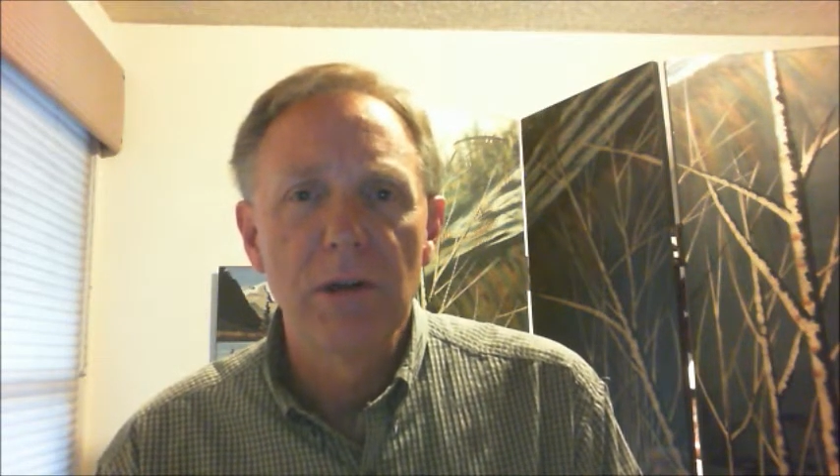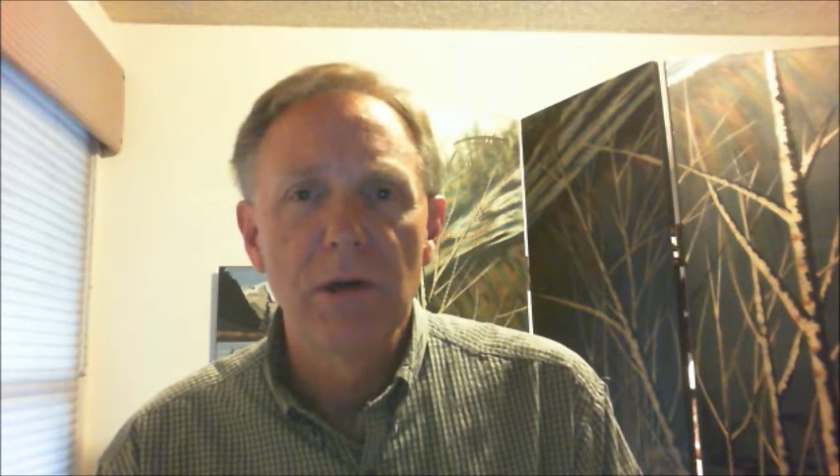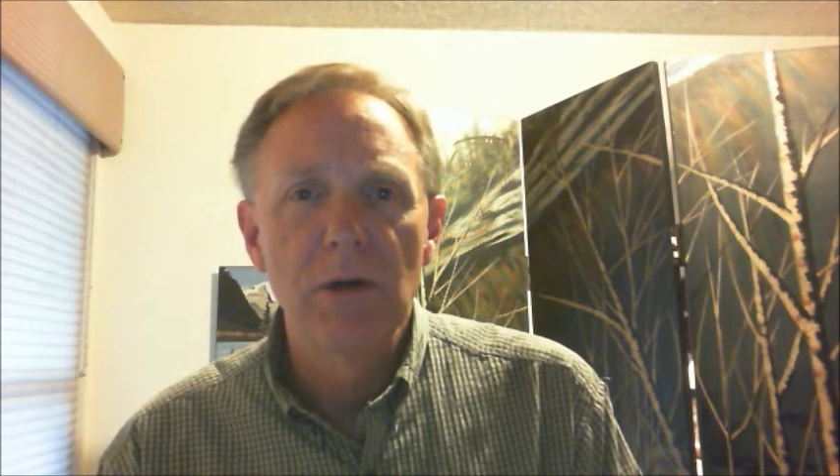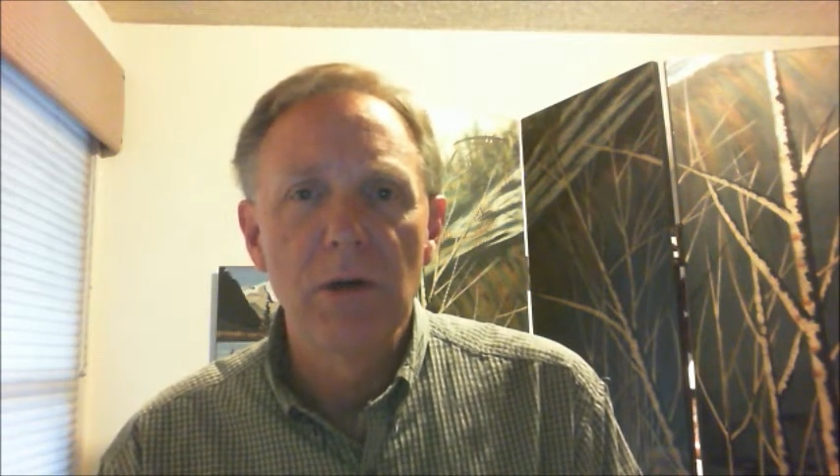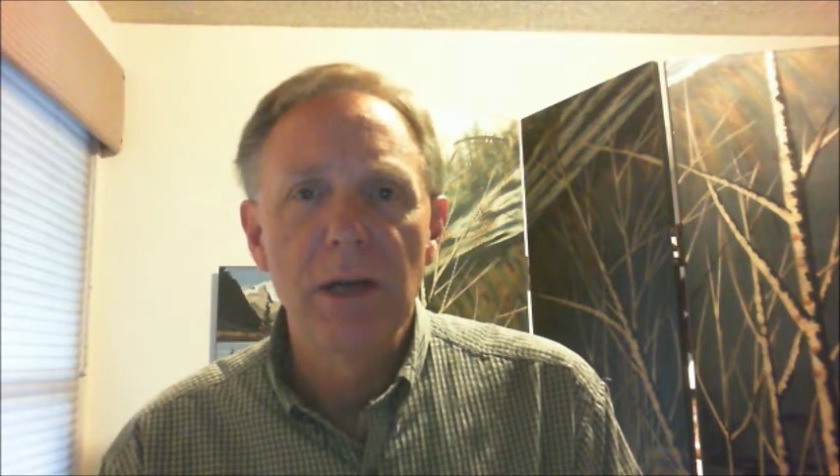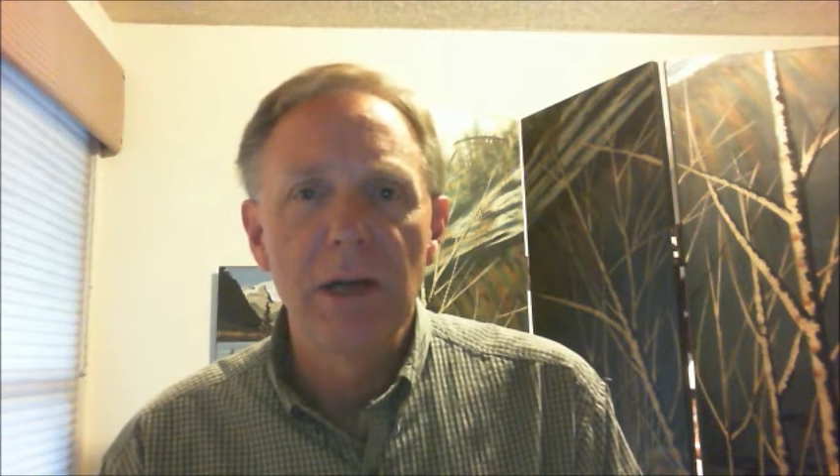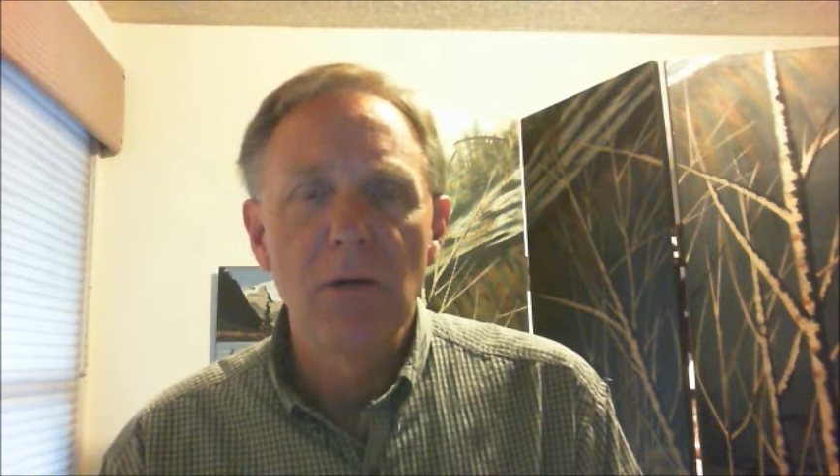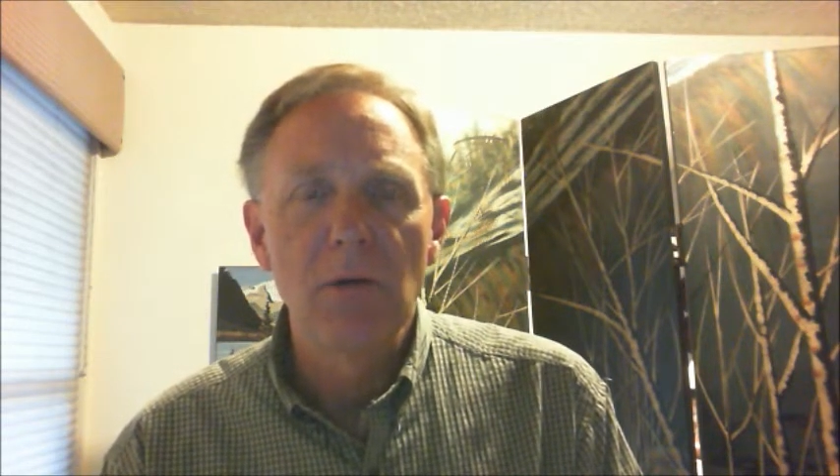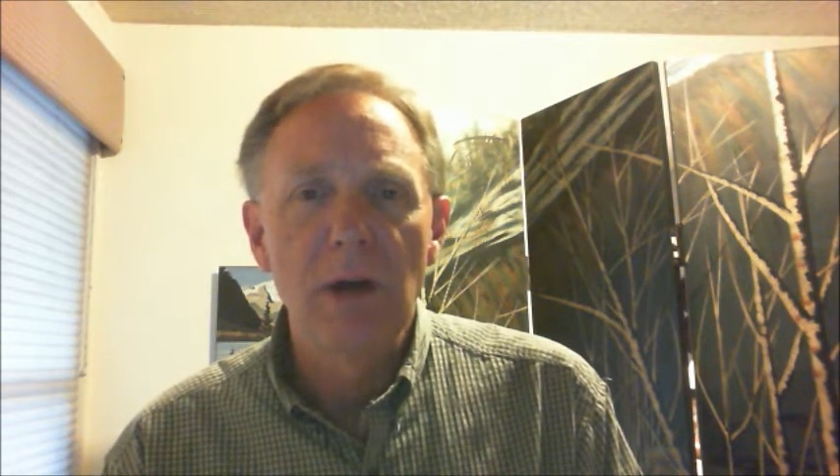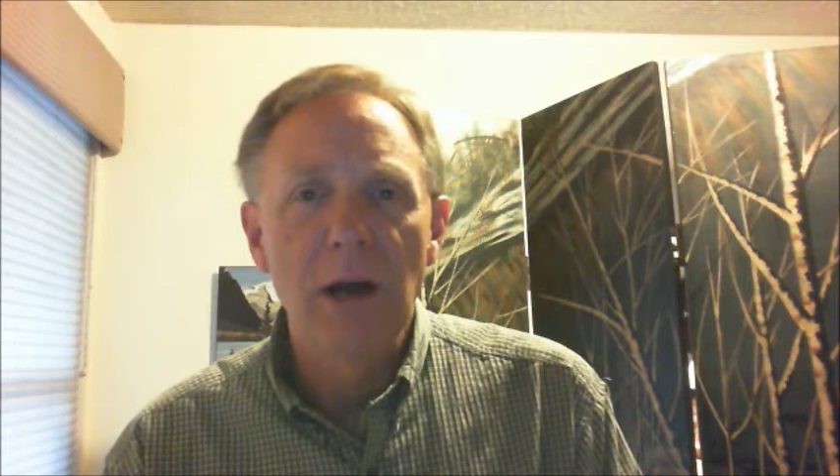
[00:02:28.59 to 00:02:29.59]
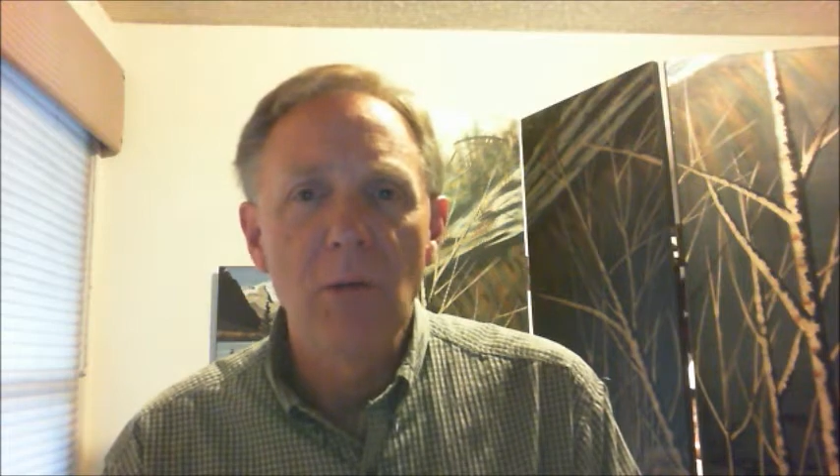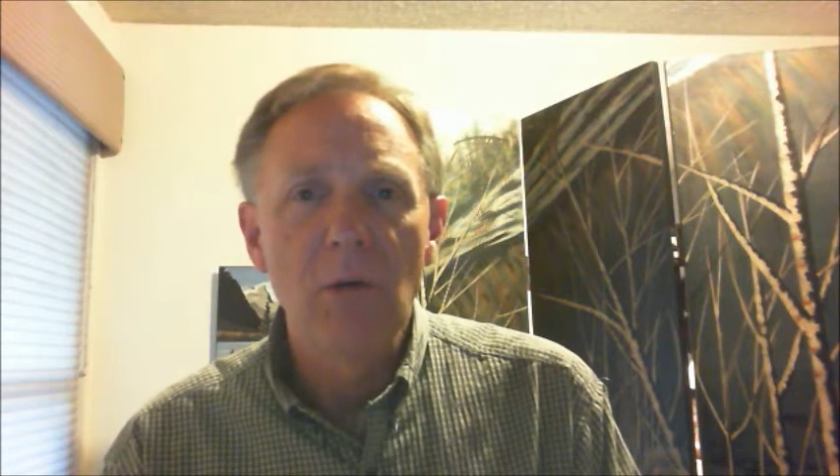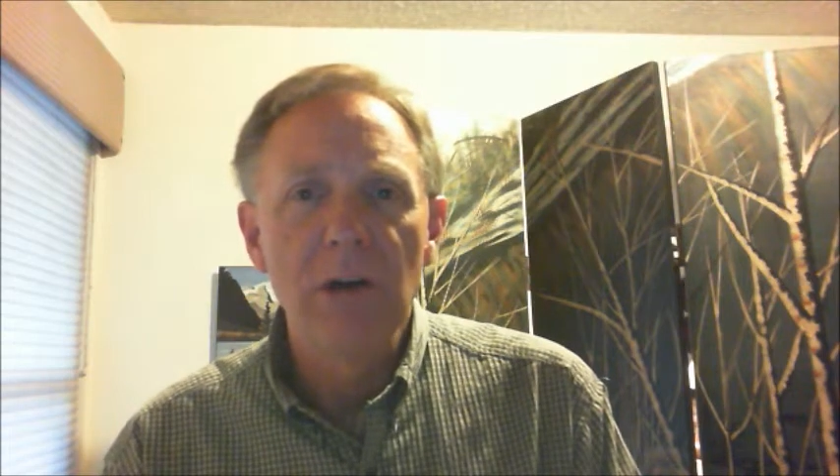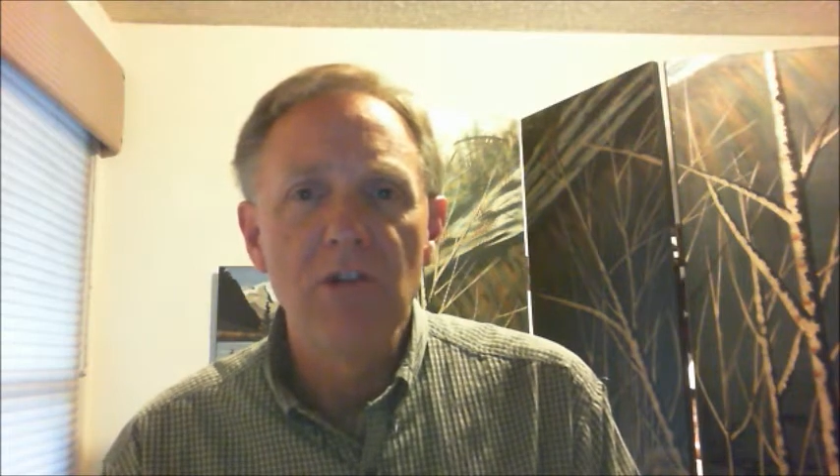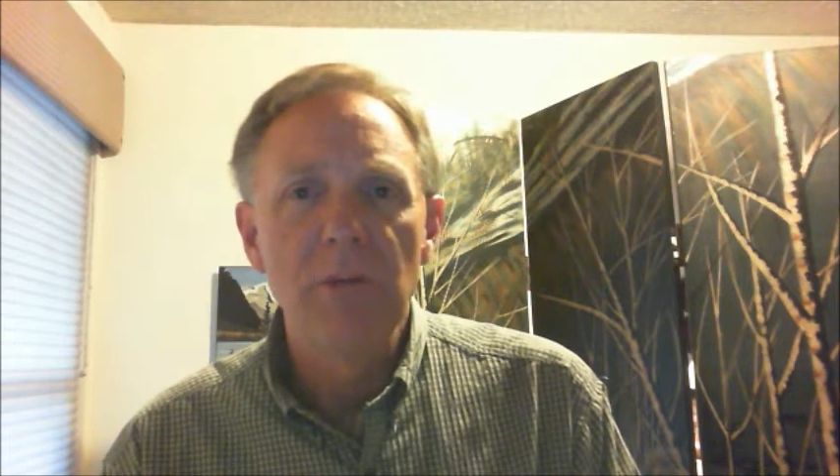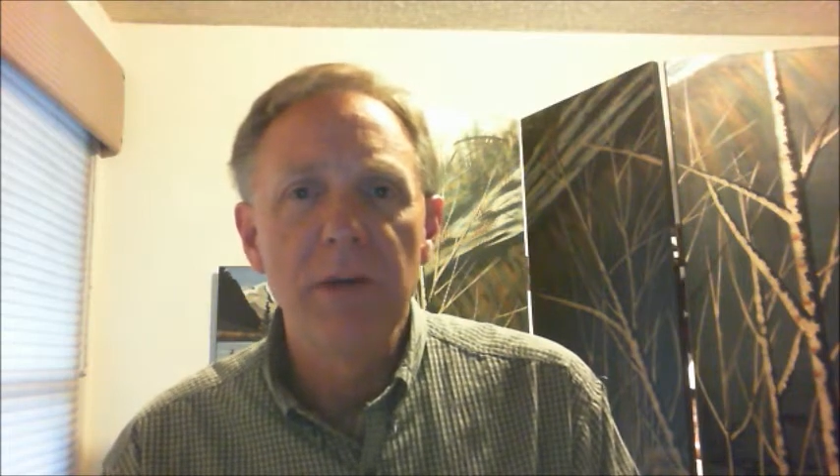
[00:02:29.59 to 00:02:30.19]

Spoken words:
Okay, I want you